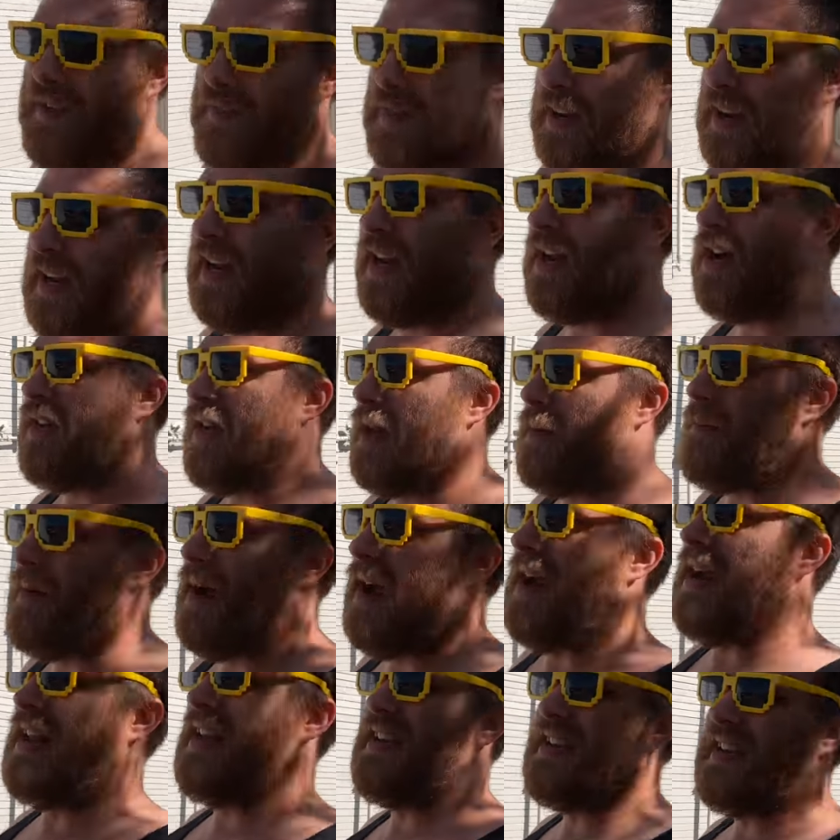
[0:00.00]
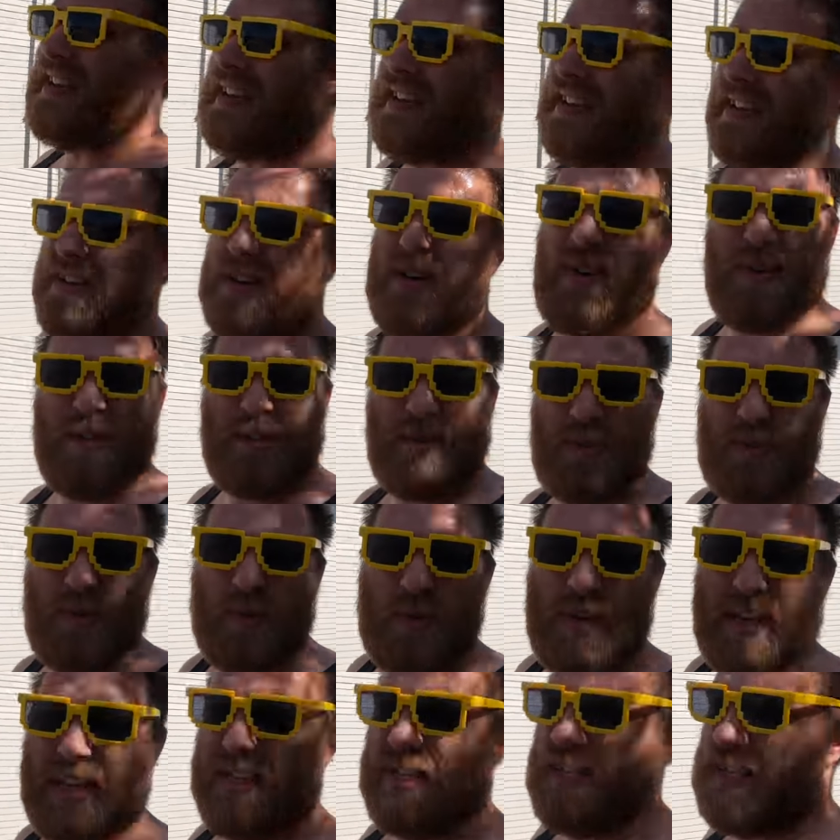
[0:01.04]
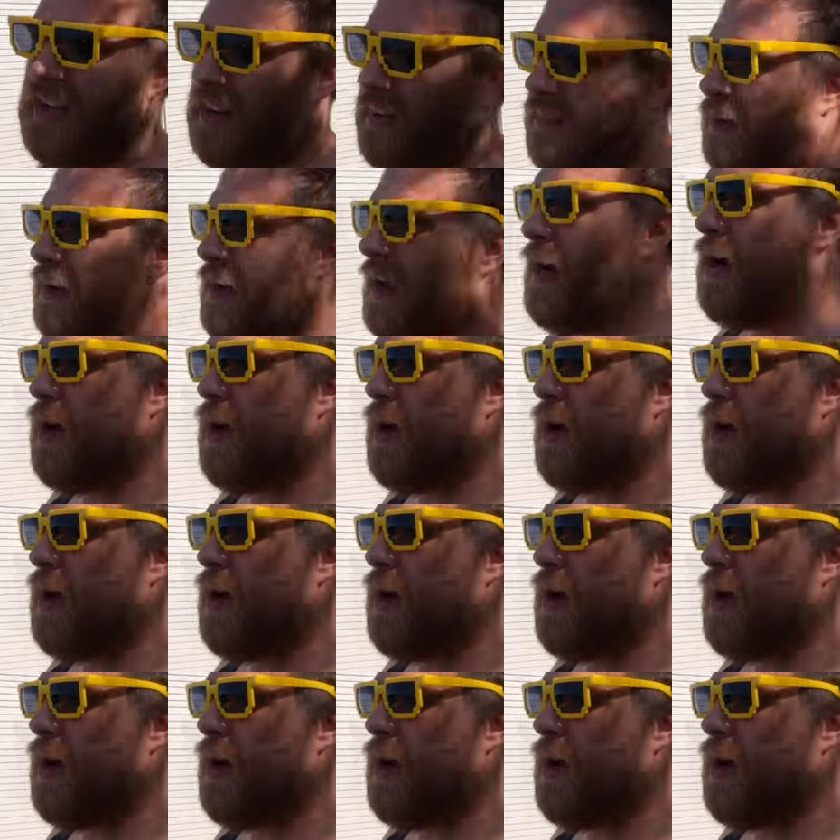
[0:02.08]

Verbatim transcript: after getting all that painting done and all the sorting and stuff,